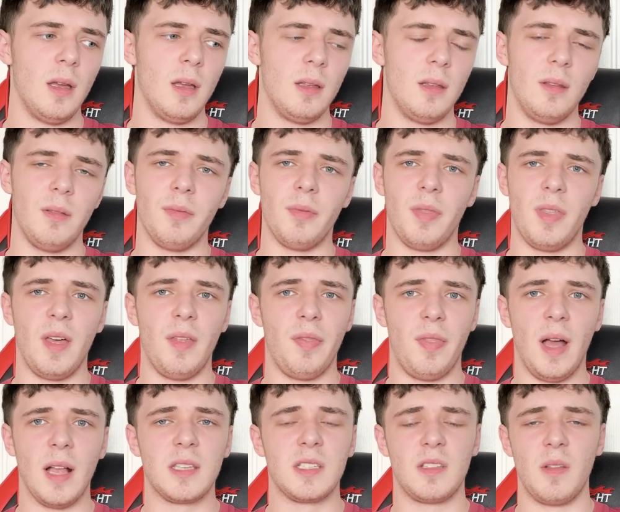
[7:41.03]

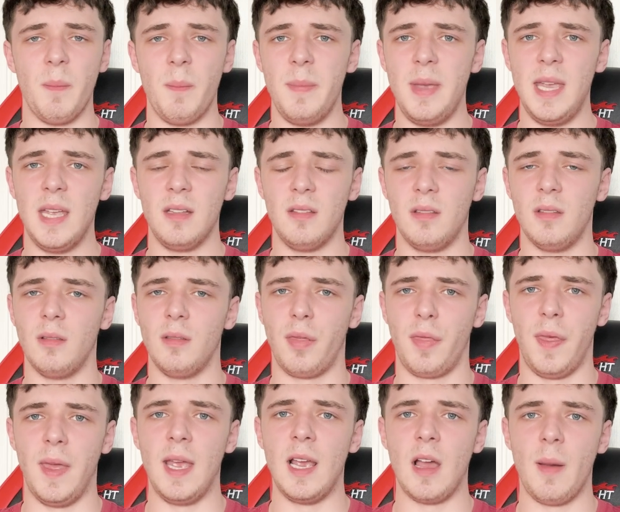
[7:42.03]
That's the main
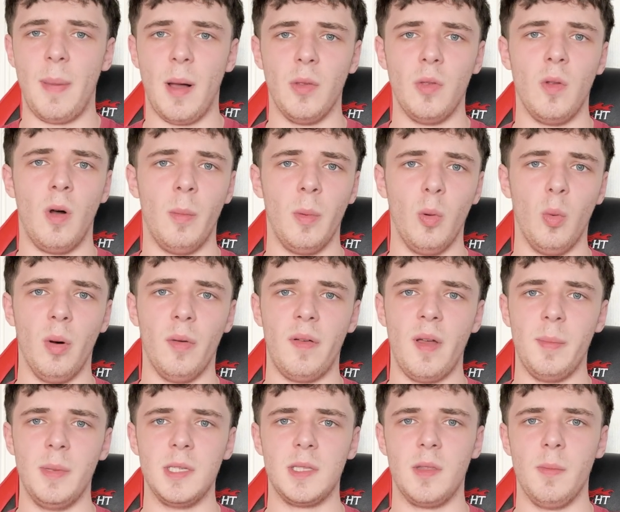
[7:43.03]
thing about normal
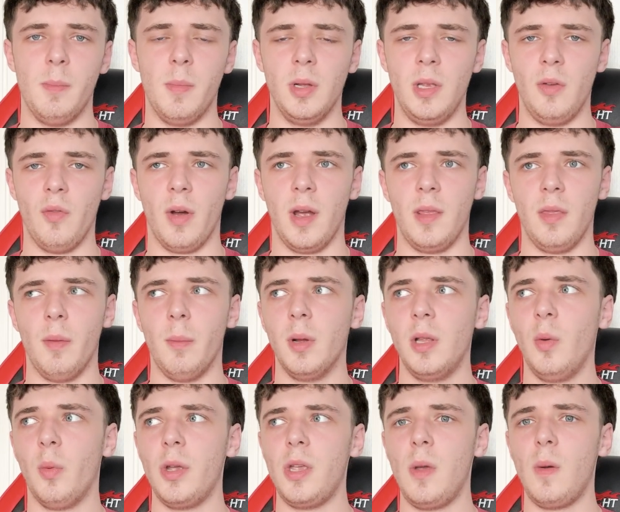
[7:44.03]
OFM, is the money, right? The
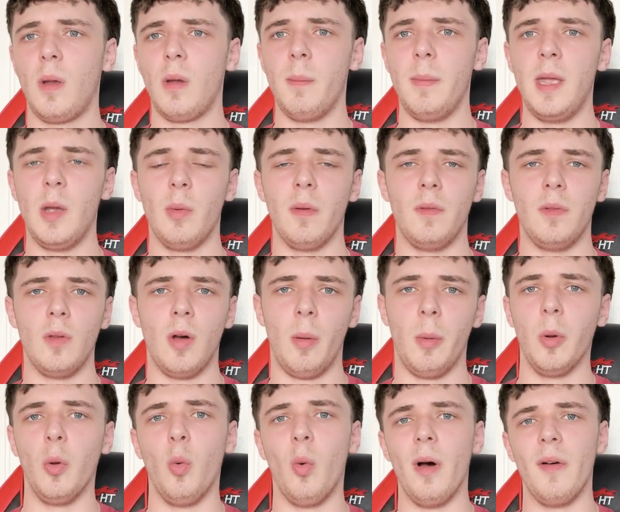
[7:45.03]
money what you can make with
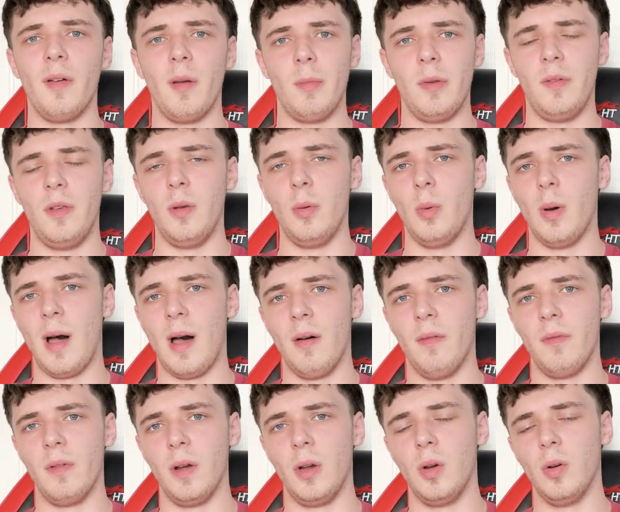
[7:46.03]
normal OFM if you
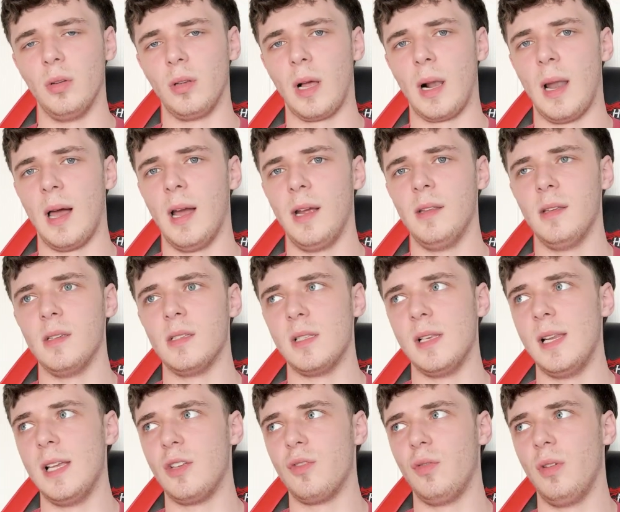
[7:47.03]
have a good client is
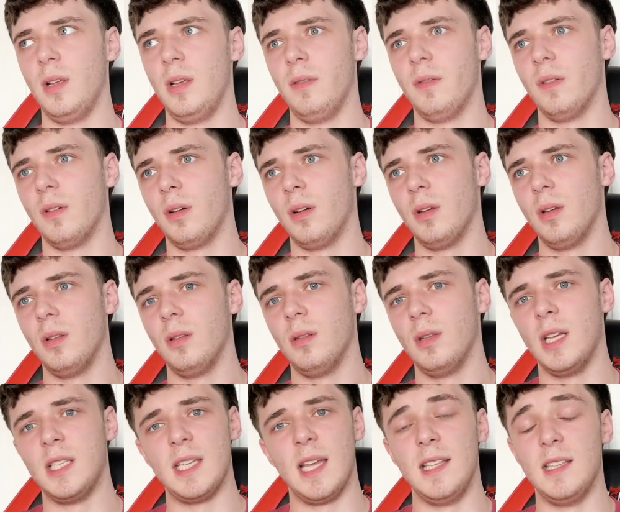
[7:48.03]
literally fucking,
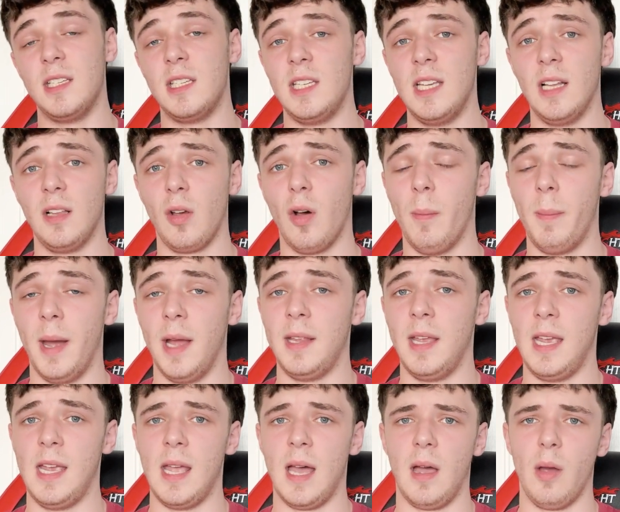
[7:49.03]
it's insane compared
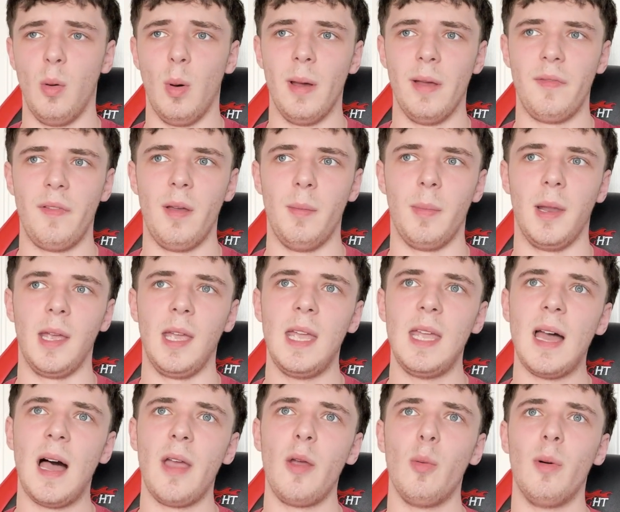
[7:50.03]
to AI OFM. Like,
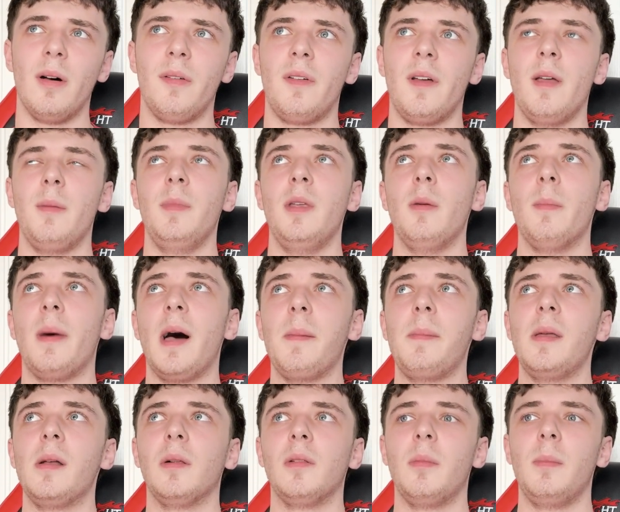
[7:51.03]
AI OFM, you might
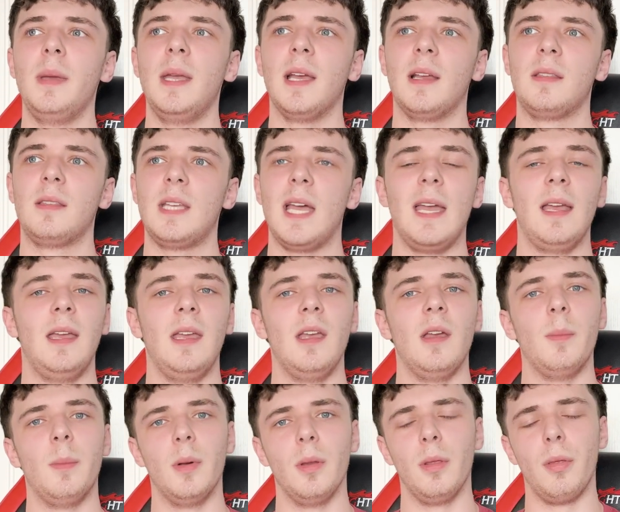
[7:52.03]
be able to make 10k
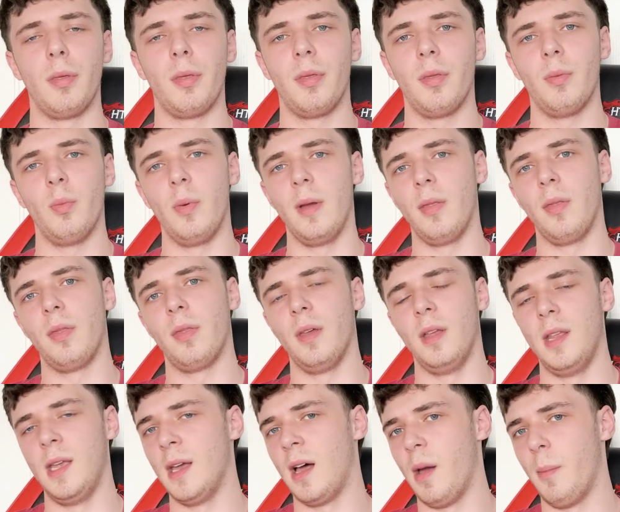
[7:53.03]
a month with
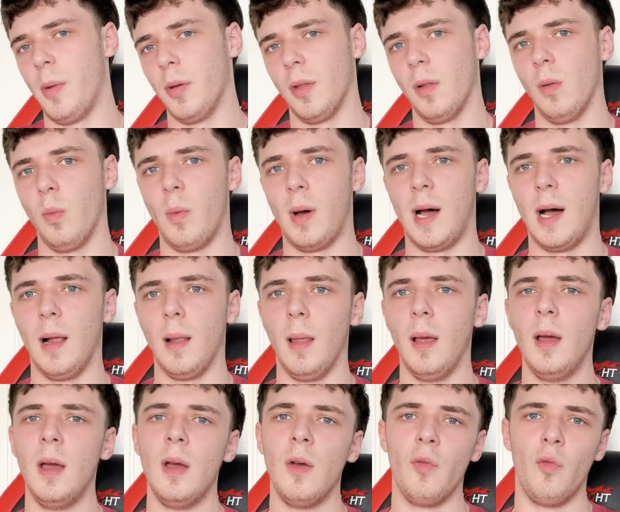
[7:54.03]
an AI model, while
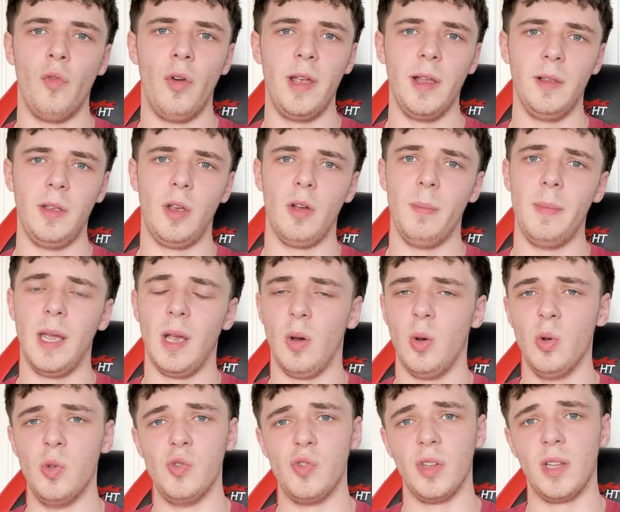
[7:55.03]
real you can make
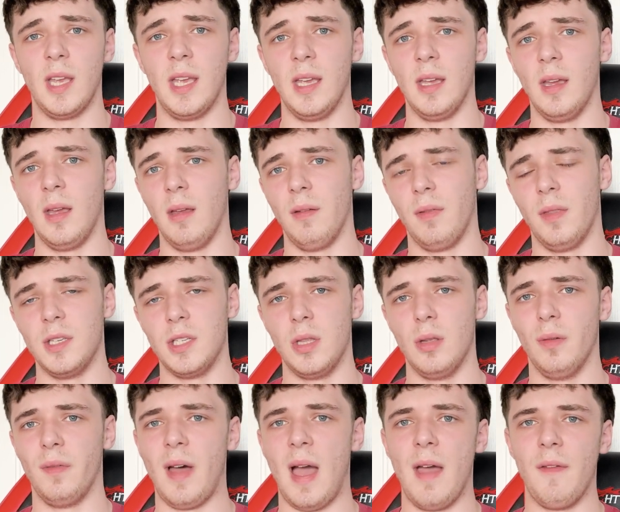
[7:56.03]
100k if there's
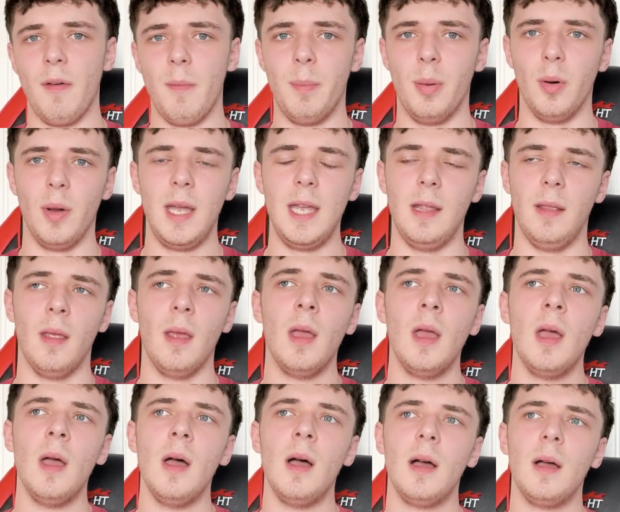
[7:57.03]
enough effort put in.
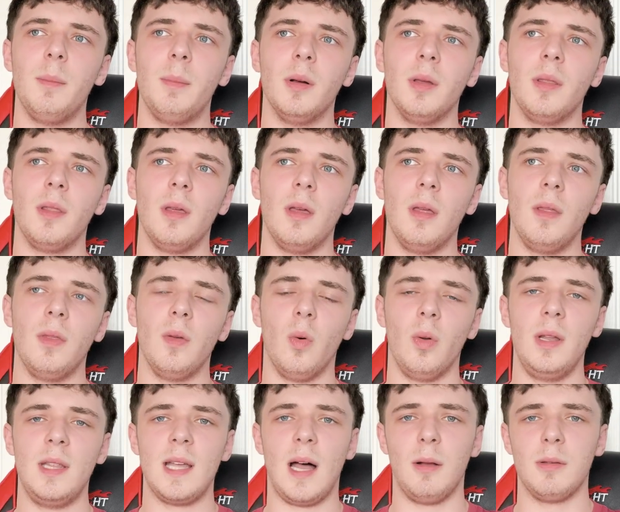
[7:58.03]
But the
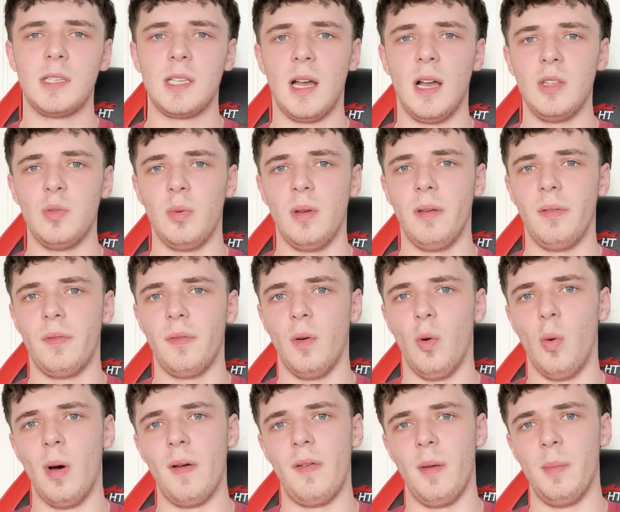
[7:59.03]
only downsides with
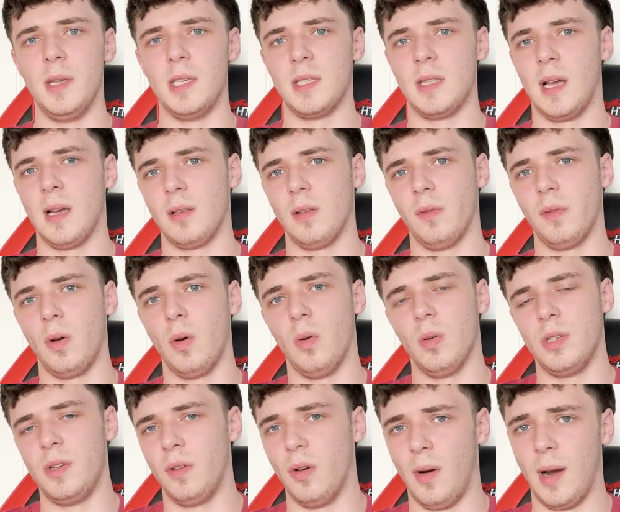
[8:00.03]
OFM is that, of
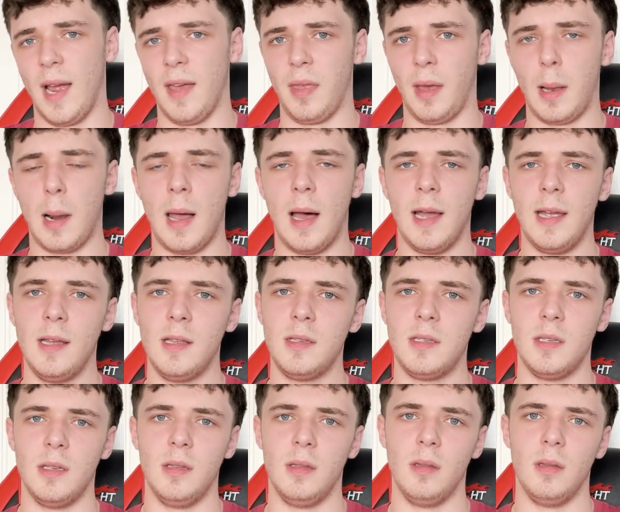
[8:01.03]
course, you've got to get the
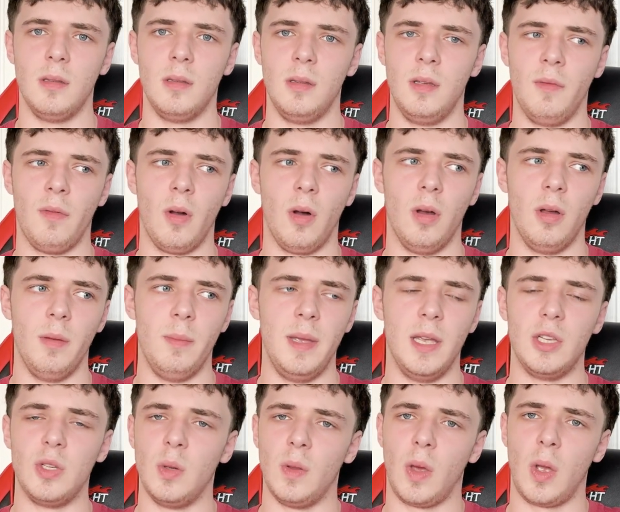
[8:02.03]
clients and you've got to
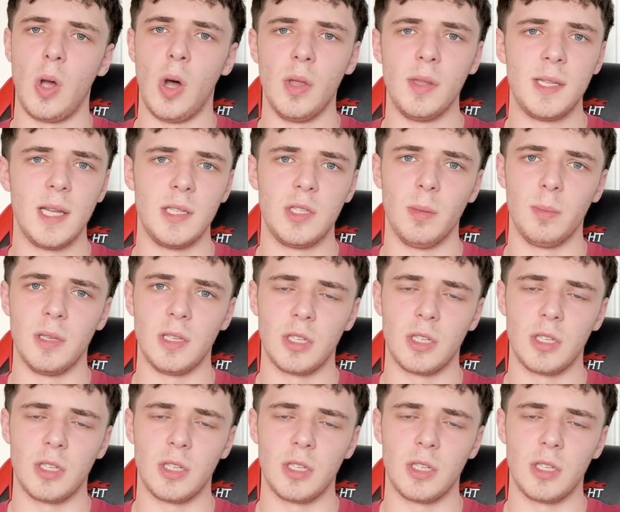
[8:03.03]
make sure the content's up to